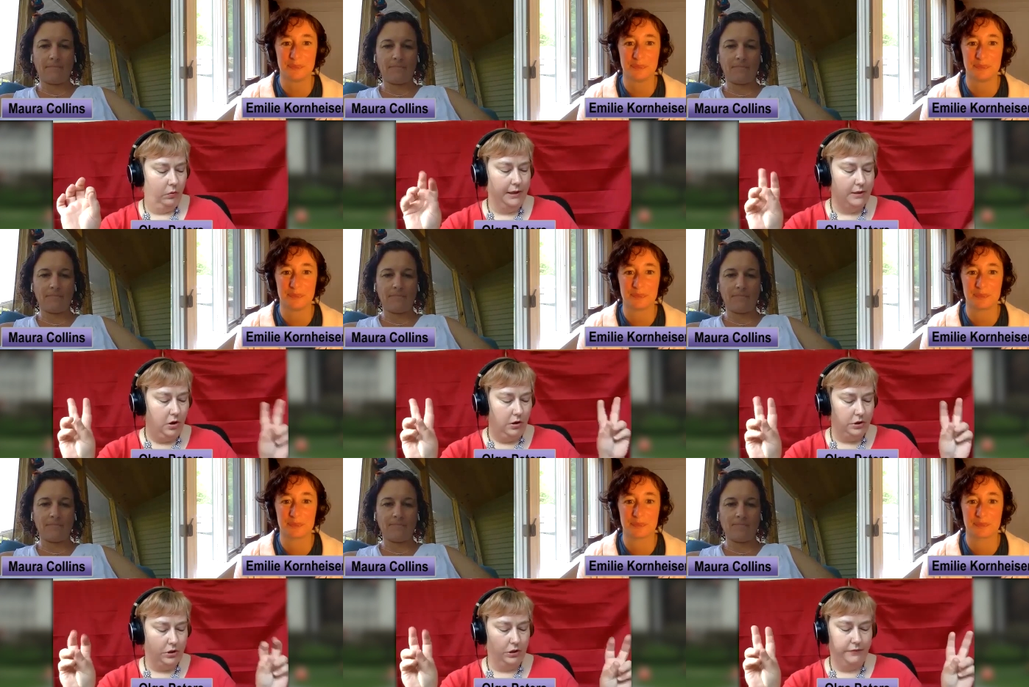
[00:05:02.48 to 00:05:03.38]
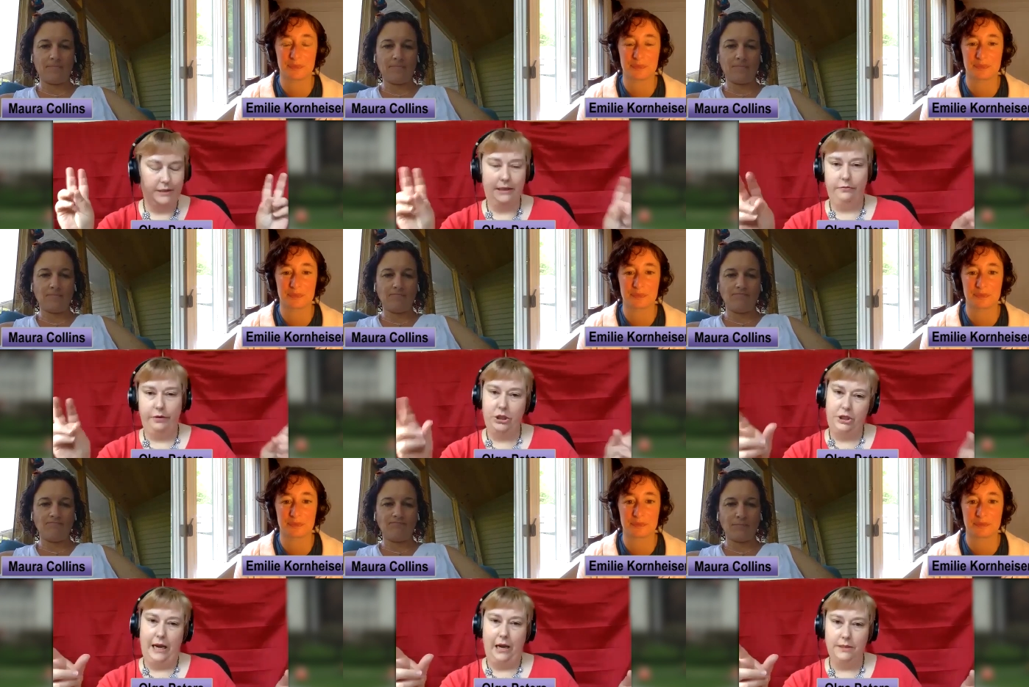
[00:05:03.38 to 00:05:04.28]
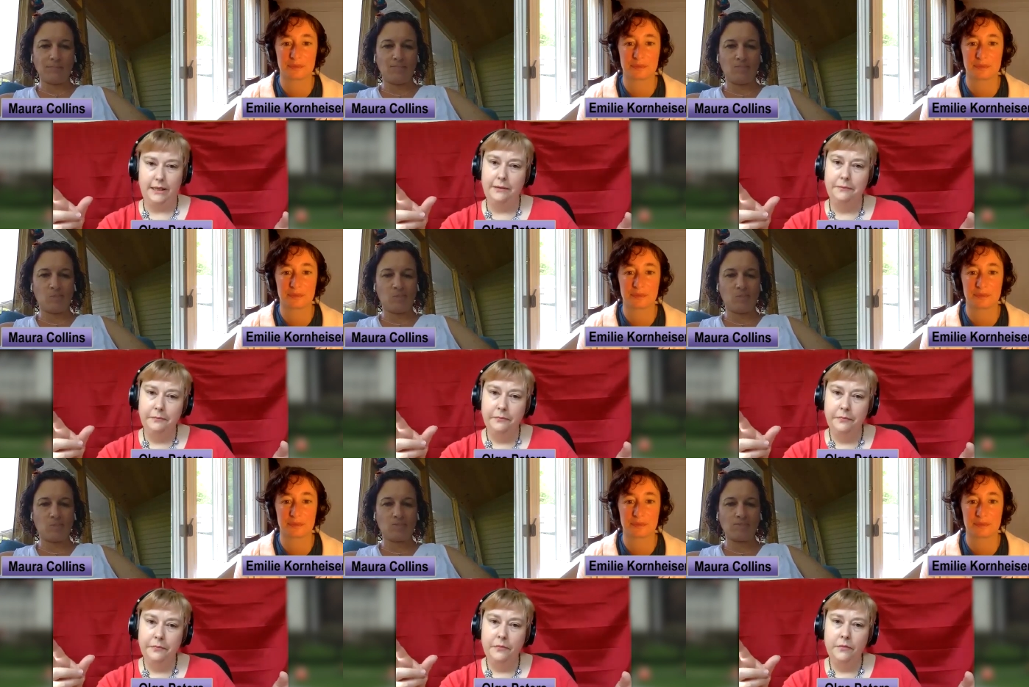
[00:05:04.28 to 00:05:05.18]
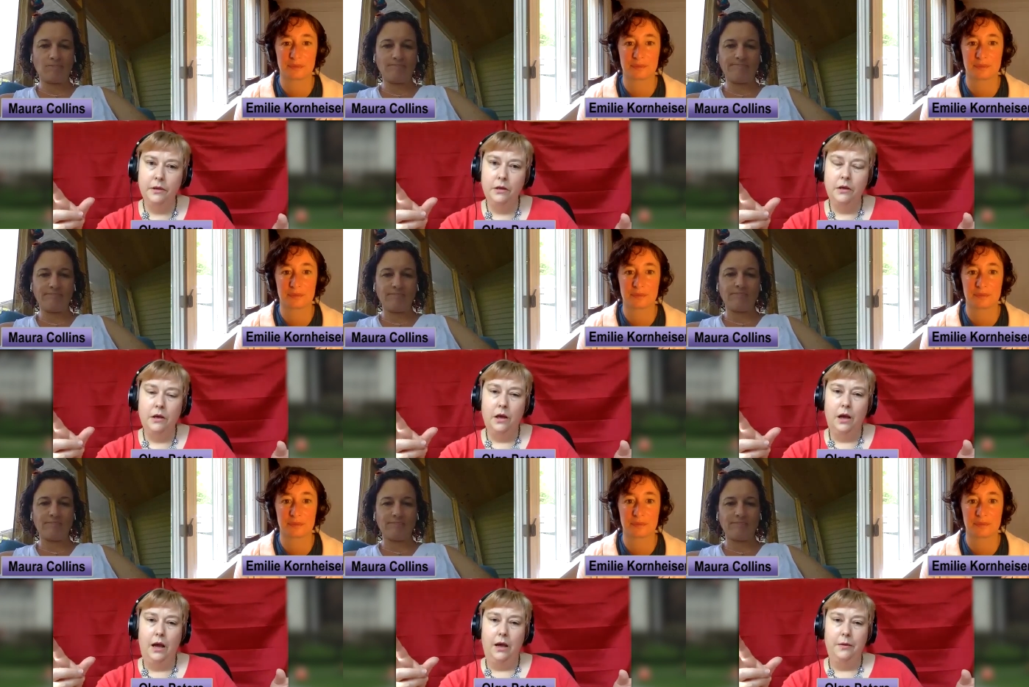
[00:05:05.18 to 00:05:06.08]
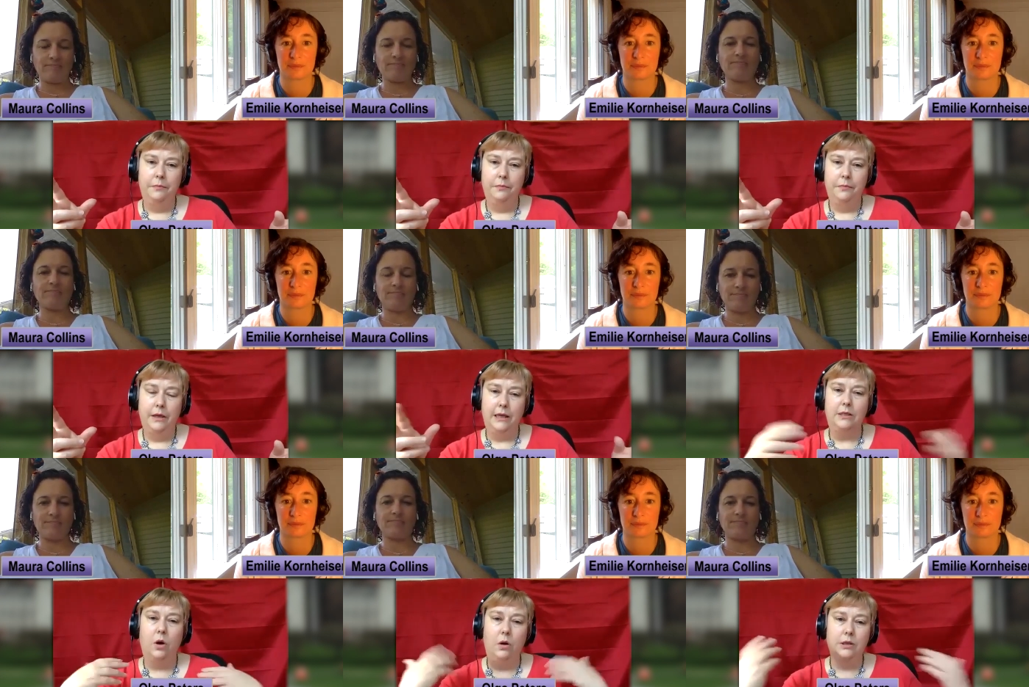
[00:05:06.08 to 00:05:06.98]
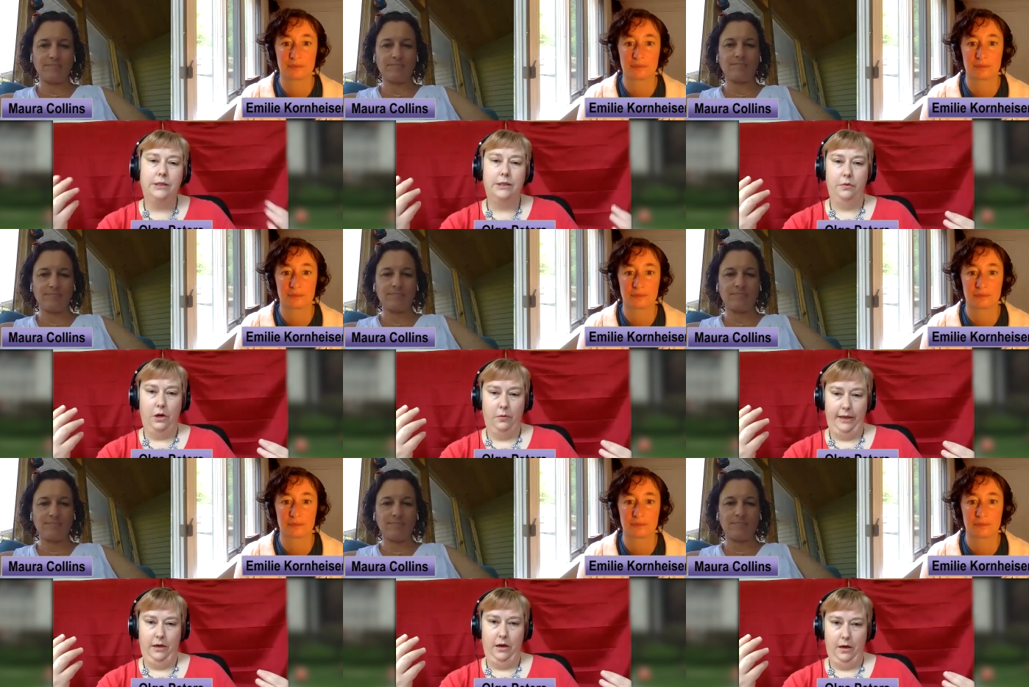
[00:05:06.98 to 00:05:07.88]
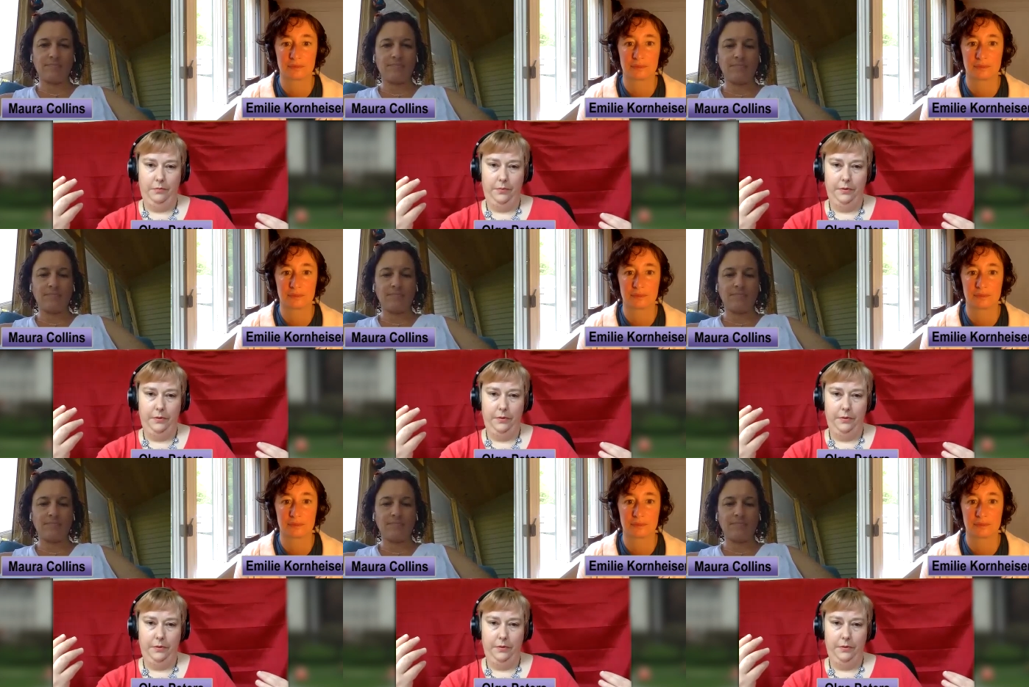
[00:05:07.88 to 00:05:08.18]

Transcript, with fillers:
Speaker 1: what is called service enriched housing um, is also going up.